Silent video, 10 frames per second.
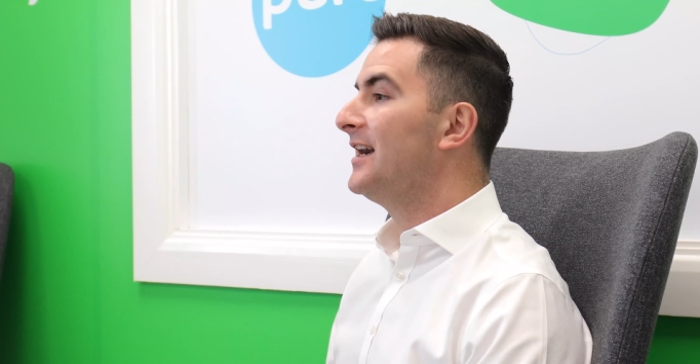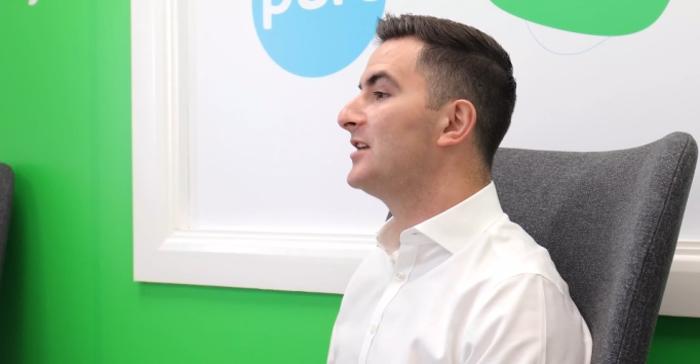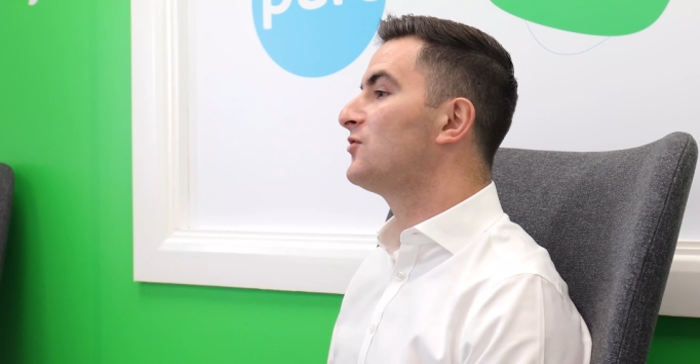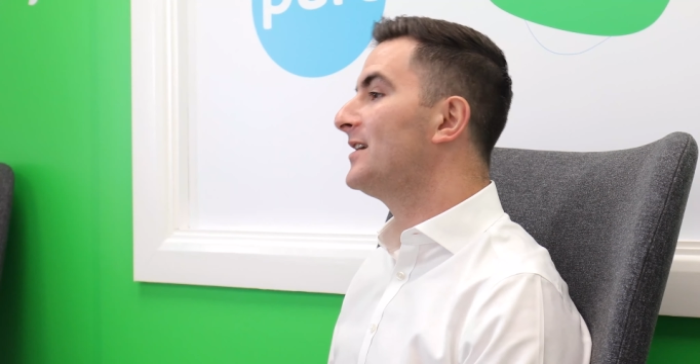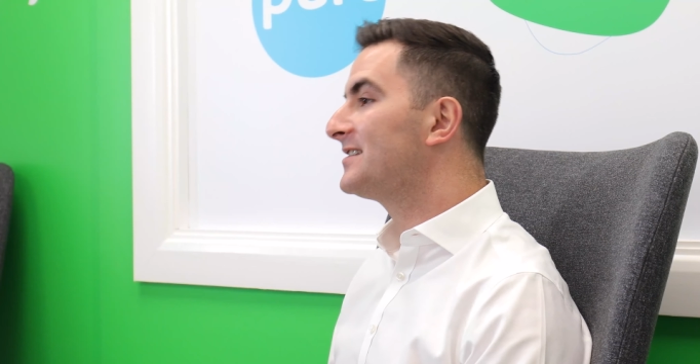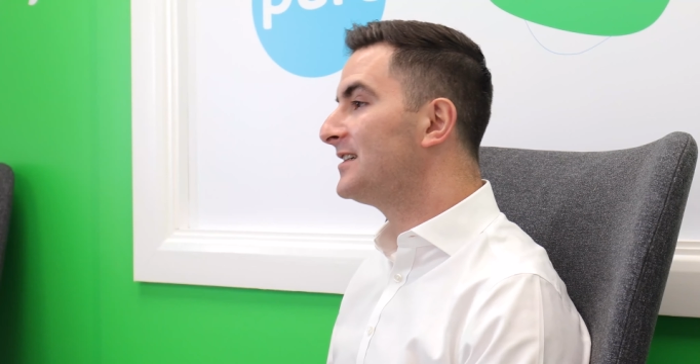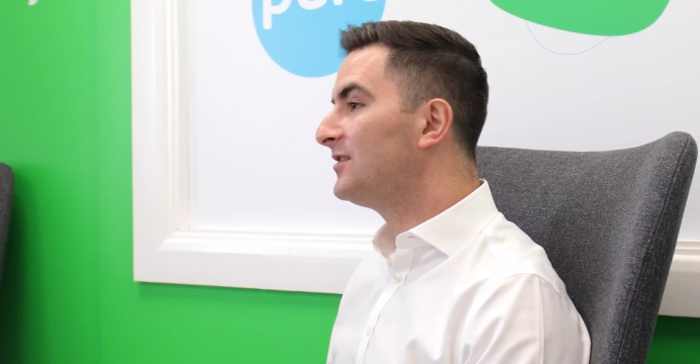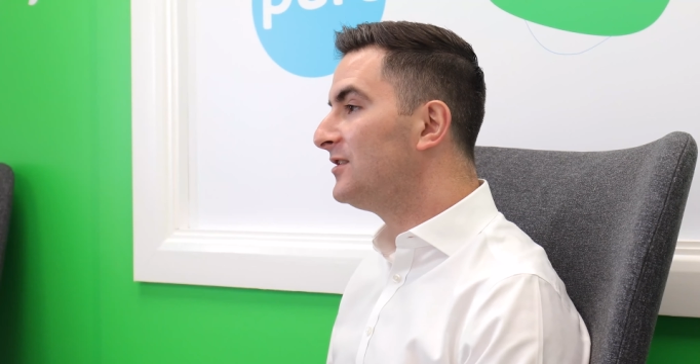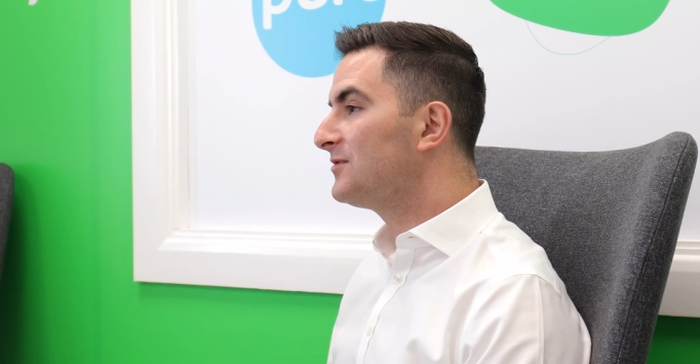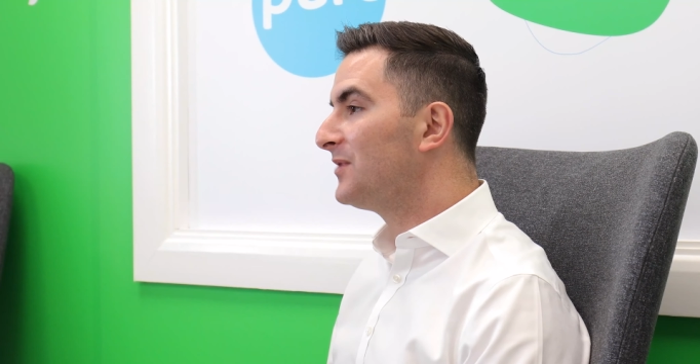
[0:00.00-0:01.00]
address
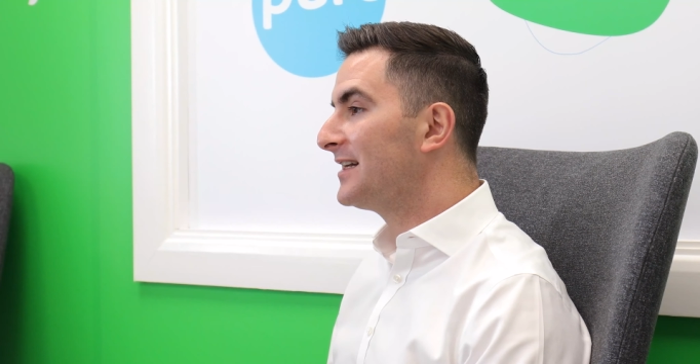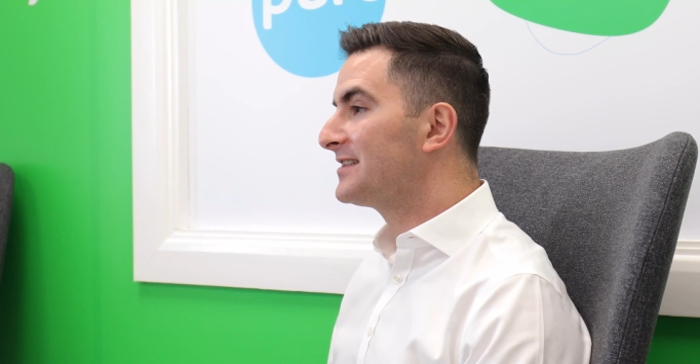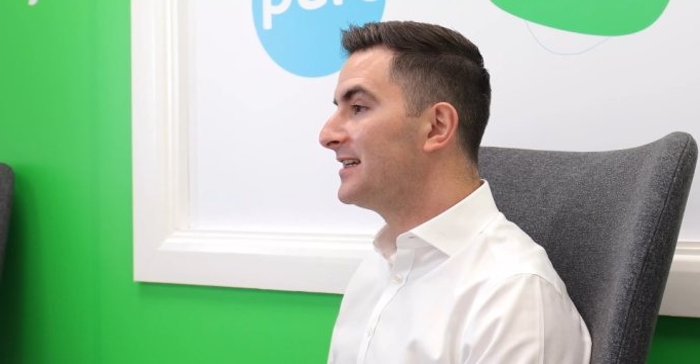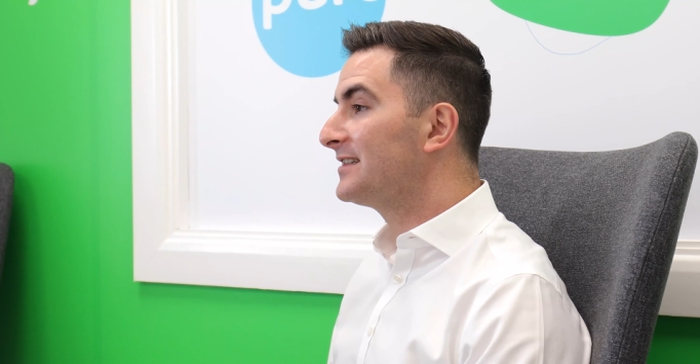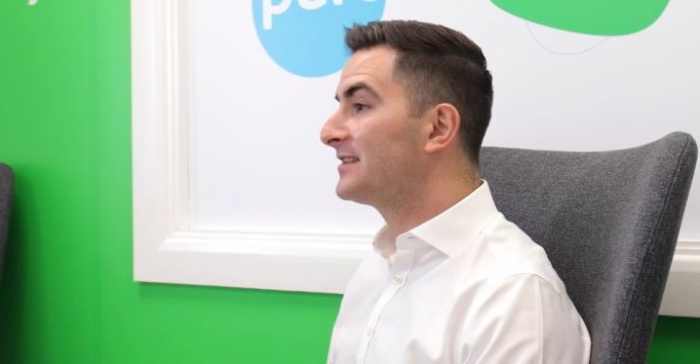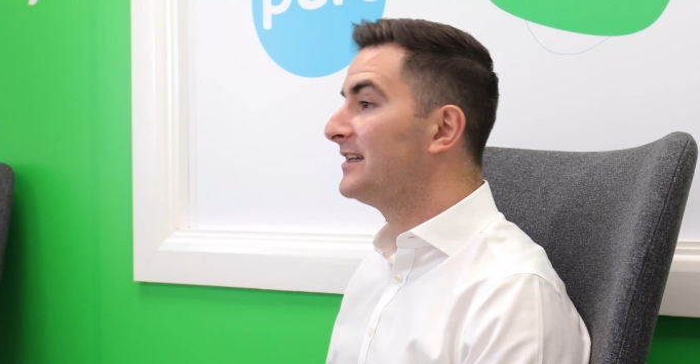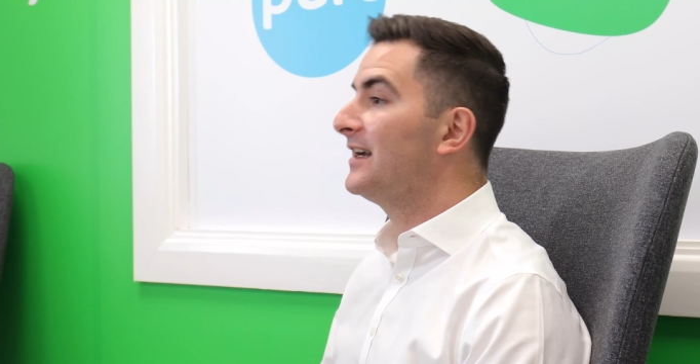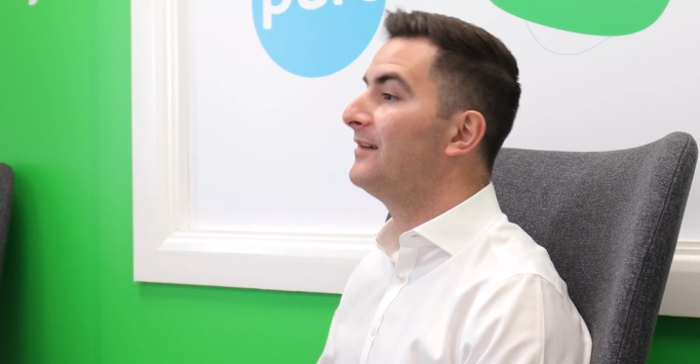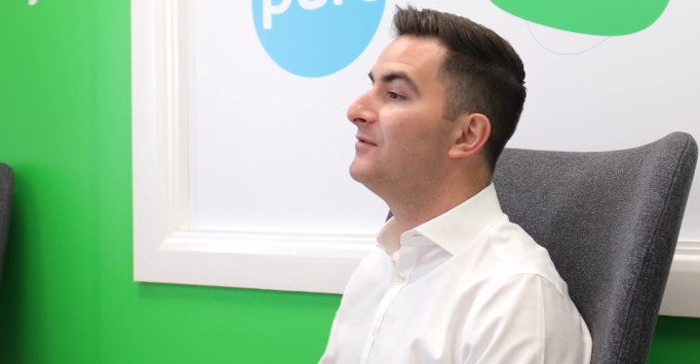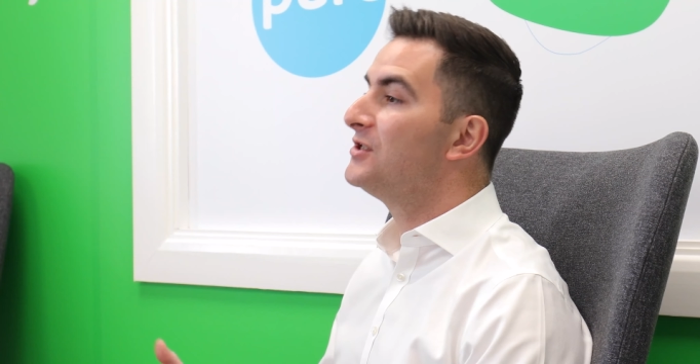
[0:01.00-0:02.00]
single use plastics,
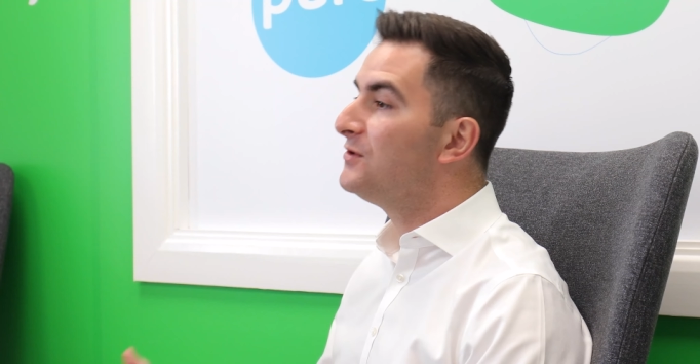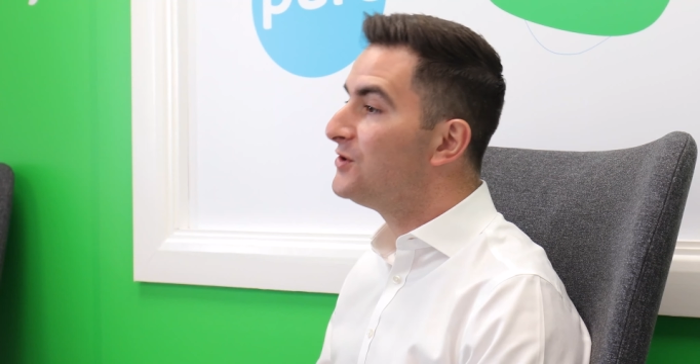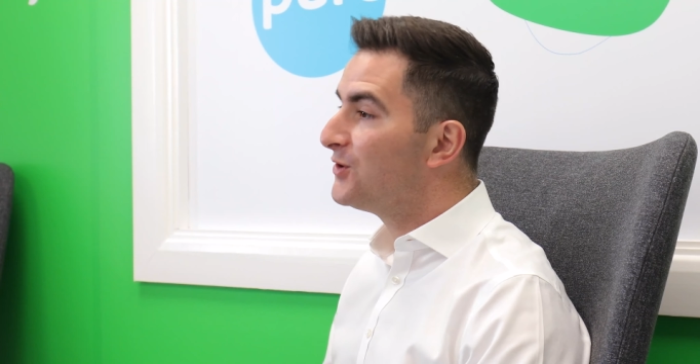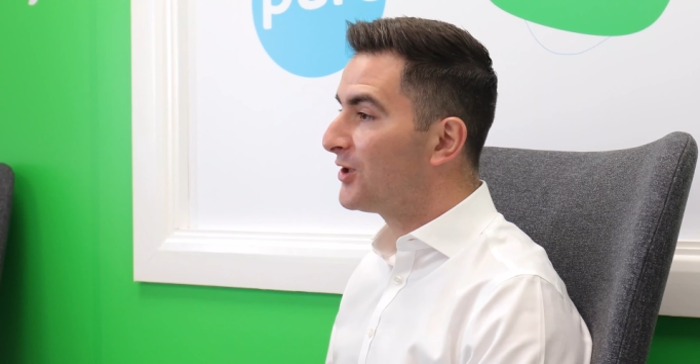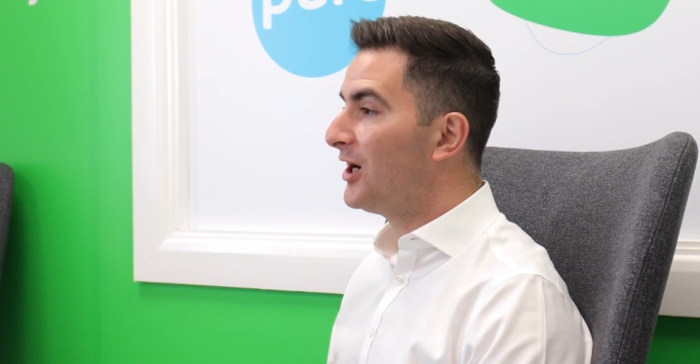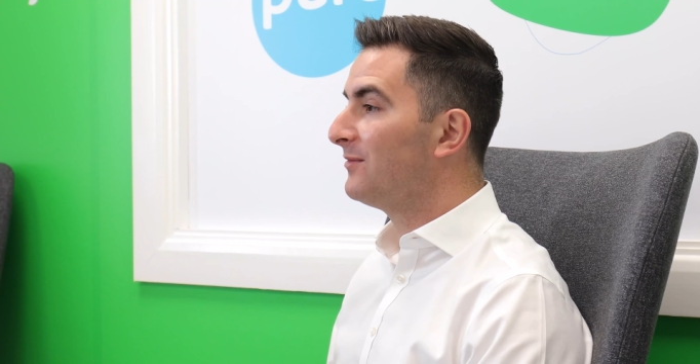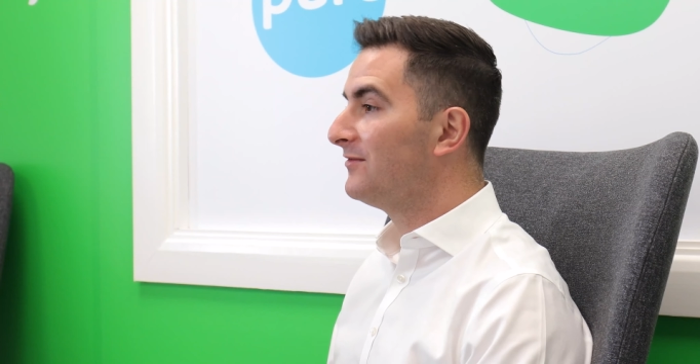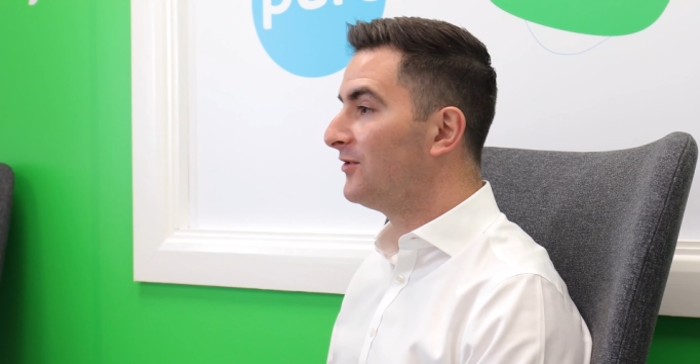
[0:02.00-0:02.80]
and reduce your carbon